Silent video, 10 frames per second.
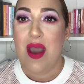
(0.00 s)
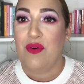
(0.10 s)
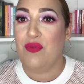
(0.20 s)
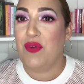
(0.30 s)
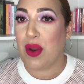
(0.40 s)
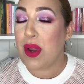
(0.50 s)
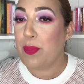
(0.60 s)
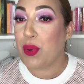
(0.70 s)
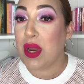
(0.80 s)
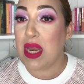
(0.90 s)
Very
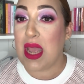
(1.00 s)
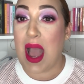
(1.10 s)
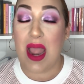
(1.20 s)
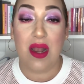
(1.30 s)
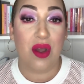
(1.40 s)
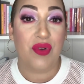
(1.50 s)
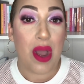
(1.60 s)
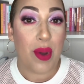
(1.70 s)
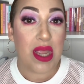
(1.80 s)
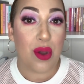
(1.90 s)
pretty. I love
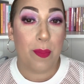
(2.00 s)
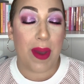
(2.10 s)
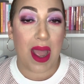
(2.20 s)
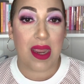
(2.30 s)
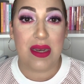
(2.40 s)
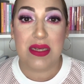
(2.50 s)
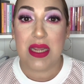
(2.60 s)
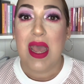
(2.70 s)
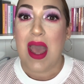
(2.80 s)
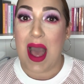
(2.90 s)
how I combined.
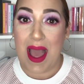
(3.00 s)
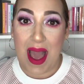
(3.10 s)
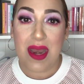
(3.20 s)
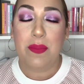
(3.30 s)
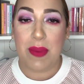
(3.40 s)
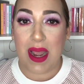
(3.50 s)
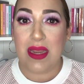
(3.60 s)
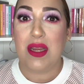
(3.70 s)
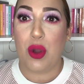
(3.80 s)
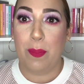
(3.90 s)
I had in
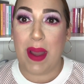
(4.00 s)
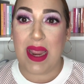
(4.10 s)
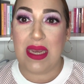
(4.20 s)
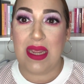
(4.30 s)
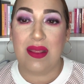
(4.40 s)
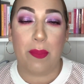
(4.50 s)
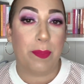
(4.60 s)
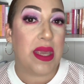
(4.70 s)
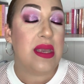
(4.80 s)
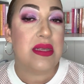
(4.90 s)
mind combining the
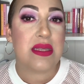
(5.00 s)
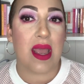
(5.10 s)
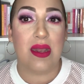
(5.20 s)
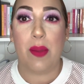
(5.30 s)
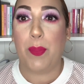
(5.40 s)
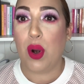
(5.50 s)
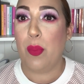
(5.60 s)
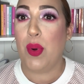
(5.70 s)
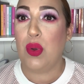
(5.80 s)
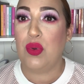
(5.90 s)
pinks and the
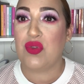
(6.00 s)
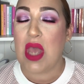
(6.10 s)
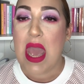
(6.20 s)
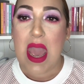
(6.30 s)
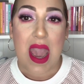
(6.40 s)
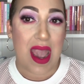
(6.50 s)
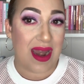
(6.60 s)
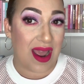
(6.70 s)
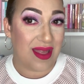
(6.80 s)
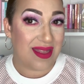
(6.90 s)
purples,
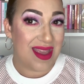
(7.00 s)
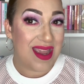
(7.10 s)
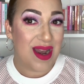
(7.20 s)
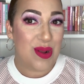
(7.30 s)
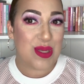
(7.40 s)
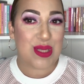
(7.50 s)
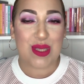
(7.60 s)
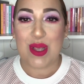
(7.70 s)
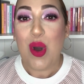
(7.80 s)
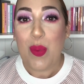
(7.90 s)
and I think it looks
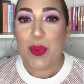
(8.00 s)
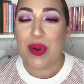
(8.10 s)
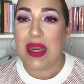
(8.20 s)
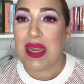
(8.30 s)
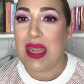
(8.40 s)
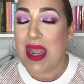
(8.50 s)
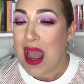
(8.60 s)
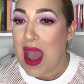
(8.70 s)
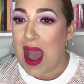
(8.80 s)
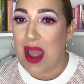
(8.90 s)
so pretty.
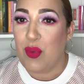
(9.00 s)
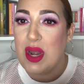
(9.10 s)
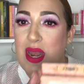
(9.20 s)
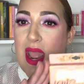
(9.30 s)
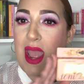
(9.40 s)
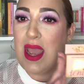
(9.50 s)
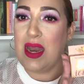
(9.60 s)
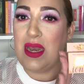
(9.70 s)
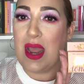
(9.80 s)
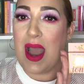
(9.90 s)
I went ahead
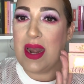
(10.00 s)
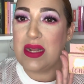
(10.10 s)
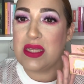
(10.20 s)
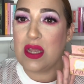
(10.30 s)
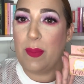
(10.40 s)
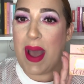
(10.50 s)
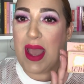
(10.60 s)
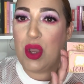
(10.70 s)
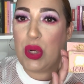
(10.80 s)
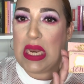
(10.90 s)
and added some
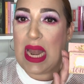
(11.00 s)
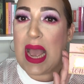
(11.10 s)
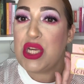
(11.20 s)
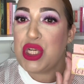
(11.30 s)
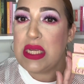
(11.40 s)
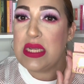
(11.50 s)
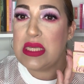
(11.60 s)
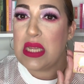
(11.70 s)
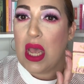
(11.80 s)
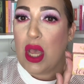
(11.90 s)
Ioni
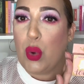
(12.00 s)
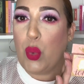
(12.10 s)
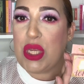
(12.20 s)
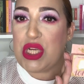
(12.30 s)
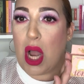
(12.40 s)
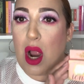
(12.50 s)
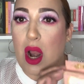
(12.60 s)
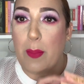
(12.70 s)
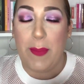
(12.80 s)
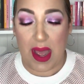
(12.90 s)
lashes, which
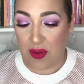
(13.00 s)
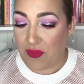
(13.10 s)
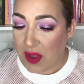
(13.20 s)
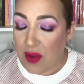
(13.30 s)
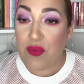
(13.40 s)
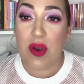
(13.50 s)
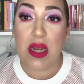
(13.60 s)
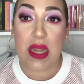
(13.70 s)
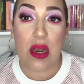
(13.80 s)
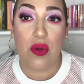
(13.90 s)
are my
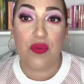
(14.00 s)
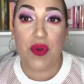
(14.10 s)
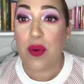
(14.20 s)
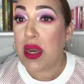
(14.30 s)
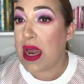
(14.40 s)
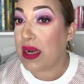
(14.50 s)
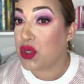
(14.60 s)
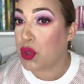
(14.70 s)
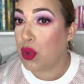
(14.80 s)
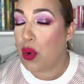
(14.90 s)
favorite. They look very
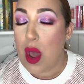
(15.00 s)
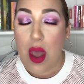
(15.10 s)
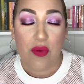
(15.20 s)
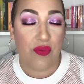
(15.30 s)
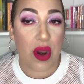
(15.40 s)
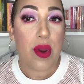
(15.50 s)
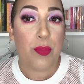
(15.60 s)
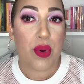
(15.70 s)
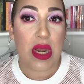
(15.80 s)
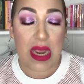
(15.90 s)
natural, very
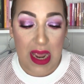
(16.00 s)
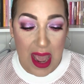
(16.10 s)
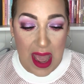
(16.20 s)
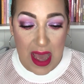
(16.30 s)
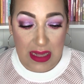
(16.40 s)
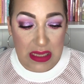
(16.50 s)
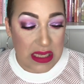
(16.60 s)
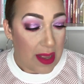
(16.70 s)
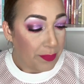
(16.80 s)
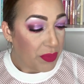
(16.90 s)
pretty. And
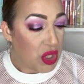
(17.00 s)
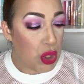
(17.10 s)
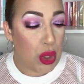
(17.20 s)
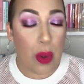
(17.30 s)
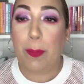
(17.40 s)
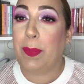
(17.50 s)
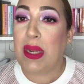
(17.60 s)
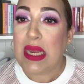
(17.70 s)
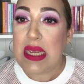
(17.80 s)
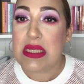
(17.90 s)
to
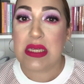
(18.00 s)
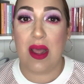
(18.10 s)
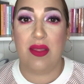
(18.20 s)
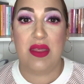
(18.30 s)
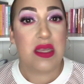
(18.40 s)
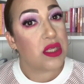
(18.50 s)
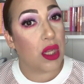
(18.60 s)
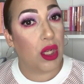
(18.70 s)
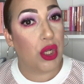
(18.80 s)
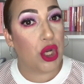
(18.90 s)
complete this
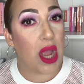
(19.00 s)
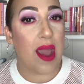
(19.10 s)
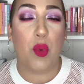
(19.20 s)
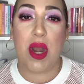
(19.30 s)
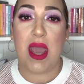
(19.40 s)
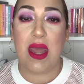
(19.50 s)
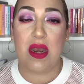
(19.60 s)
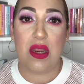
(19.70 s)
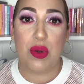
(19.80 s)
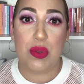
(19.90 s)
look, I went ahead
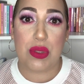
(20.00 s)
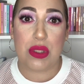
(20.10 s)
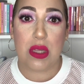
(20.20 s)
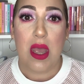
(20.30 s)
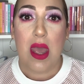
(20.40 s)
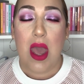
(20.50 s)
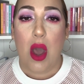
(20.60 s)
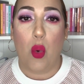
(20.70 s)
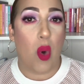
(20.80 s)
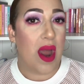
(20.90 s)
and used
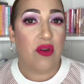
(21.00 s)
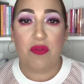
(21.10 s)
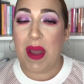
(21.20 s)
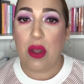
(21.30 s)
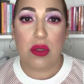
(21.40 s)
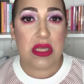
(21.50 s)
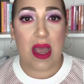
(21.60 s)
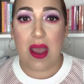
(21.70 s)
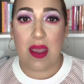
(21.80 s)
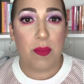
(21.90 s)
one of my
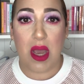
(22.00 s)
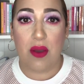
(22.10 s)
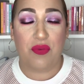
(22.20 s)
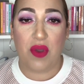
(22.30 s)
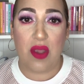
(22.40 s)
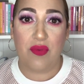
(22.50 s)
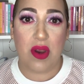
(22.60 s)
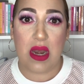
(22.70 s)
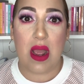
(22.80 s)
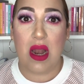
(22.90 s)
all-time
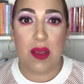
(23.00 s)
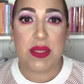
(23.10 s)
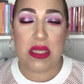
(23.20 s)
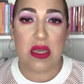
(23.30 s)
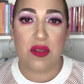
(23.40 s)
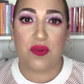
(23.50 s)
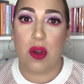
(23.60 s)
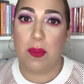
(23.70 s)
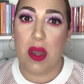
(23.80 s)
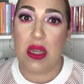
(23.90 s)
favorite lipsticks
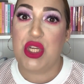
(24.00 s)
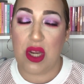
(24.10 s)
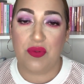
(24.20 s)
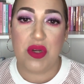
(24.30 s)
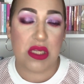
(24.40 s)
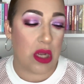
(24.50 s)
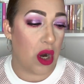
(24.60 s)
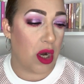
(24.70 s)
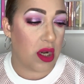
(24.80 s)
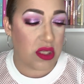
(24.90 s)
from Jeffree
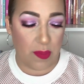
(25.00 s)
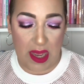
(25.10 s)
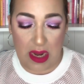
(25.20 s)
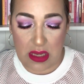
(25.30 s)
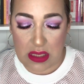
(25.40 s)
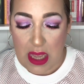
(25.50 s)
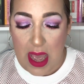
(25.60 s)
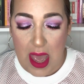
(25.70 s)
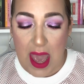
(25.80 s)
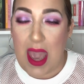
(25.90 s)
Star Cosmetics,
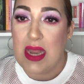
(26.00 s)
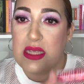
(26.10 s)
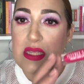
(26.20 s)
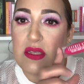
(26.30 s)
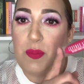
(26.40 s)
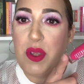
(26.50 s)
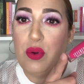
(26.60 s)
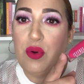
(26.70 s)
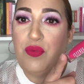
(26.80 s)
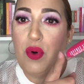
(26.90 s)
and it's this
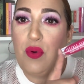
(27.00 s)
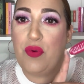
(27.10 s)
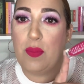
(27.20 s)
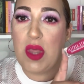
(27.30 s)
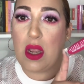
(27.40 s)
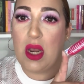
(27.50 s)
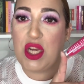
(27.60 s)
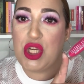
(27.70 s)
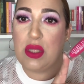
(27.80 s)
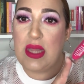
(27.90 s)
beautiful from the
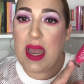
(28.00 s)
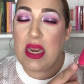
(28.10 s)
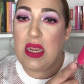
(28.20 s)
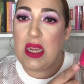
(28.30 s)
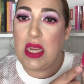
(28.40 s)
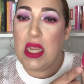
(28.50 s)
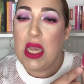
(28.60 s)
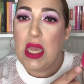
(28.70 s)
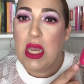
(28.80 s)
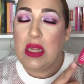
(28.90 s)
collection that the
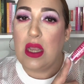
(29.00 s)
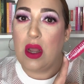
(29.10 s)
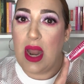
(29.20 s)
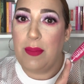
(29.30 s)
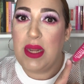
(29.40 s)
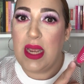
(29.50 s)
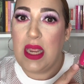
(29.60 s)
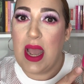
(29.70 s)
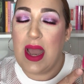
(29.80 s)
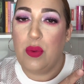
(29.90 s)
collab that
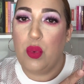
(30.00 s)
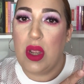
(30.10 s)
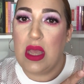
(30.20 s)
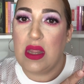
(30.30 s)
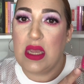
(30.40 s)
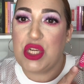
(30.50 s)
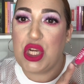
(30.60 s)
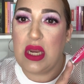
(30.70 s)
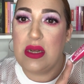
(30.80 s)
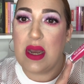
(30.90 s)
he had with
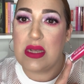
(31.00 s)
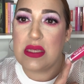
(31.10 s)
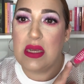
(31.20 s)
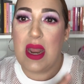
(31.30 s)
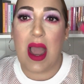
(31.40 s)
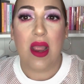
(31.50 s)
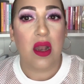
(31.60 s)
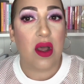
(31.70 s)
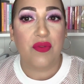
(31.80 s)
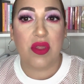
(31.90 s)
Shane Dawson. I
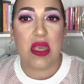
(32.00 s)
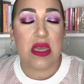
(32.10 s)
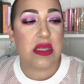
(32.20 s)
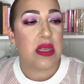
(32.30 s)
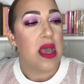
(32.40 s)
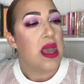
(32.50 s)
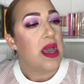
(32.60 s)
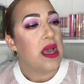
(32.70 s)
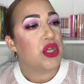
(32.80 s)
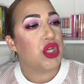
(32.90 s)
love this
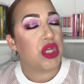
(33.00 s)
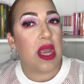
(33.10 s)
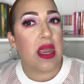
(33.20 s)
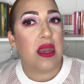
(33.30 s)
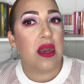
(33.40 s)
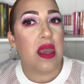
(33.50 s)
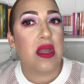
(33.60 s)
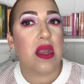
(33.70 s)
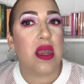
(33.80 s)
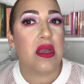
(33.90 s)
shade.
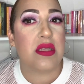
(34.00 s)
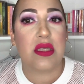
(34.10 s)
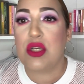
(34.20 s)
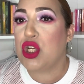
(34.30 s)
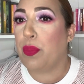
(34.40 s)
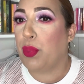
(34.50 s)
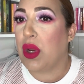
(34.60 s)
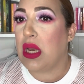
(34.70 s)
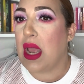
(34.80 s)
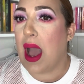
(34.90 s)
It is such a
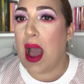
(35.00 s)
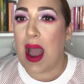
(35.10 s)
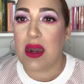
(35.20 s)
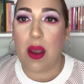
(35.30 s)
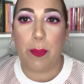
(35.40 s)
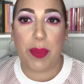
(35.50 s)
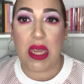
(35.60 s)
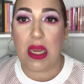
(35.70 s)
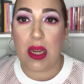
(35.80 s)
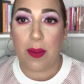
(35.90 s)
pretty hot
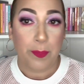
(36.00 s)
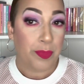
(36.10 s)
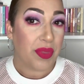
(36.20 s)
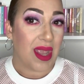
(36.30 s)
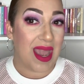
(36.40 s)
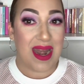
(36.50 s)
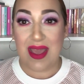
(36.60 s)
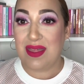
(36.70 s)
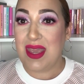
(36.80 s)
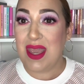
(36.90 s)
pink, and I
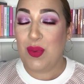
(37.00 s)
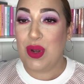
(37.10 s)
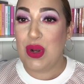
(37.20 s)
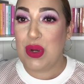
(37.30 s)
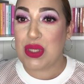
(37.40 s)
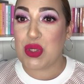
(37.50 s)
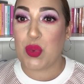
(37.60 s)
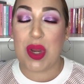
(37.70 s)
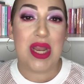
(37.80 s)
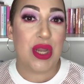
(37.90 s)
think it looks
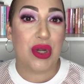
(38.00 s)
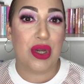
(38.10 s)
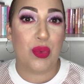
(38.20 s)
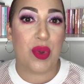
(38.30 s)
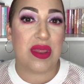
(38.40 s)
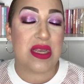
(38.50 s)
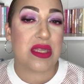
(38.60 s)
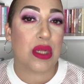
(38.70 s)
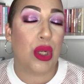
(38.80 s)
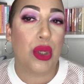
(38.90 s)
really good with
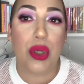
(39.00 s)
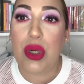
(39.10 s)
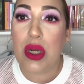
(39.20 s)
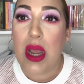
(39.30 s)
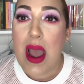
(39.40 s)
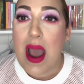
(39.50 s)
this look.